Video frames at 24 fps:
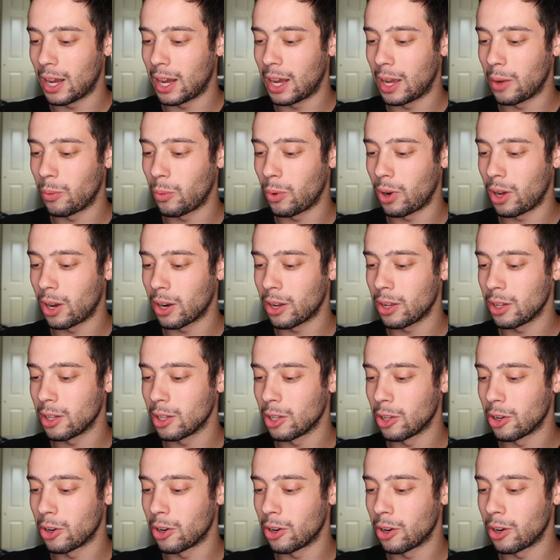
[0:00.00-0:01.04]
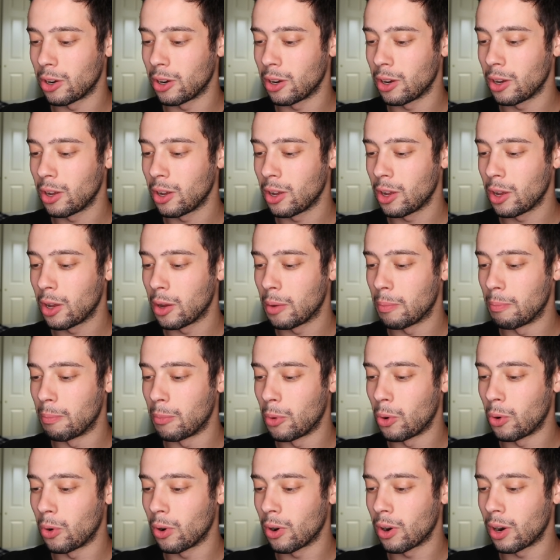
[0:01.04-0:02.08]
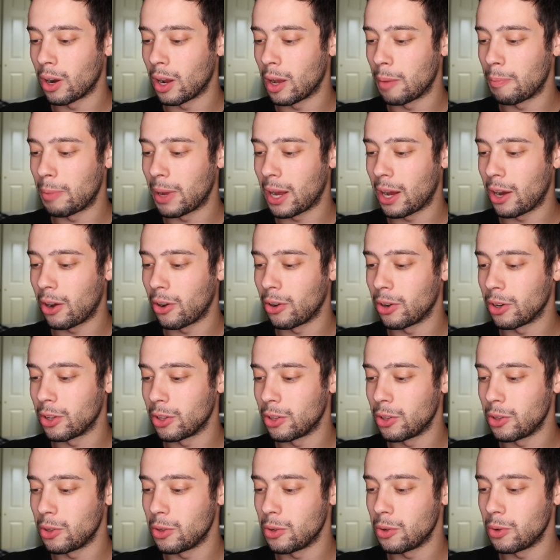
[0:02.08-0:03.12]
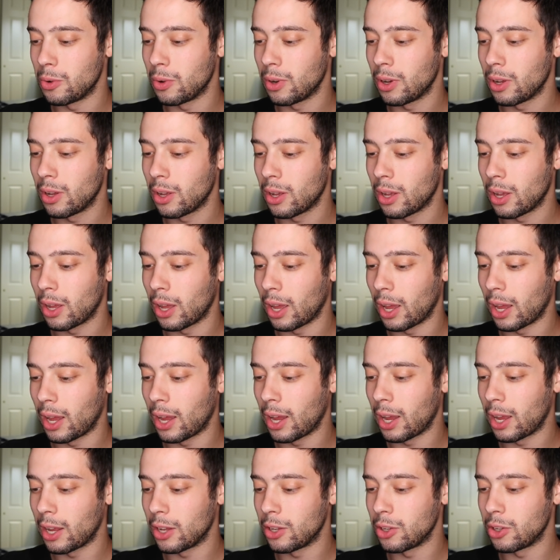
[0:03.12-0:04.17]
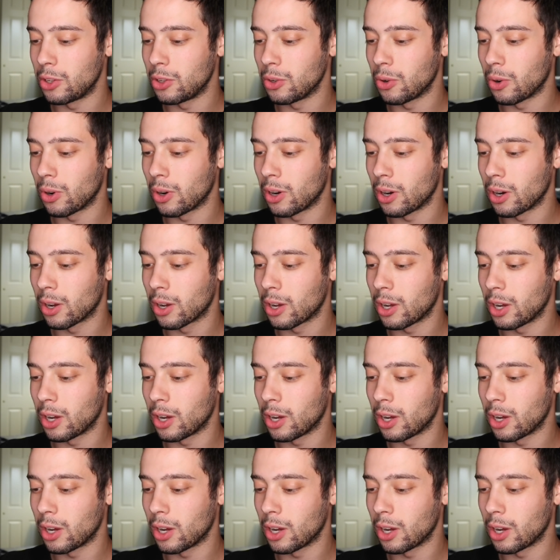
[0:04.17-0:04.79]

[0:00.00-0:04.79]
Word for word: I wanna learn more about you and your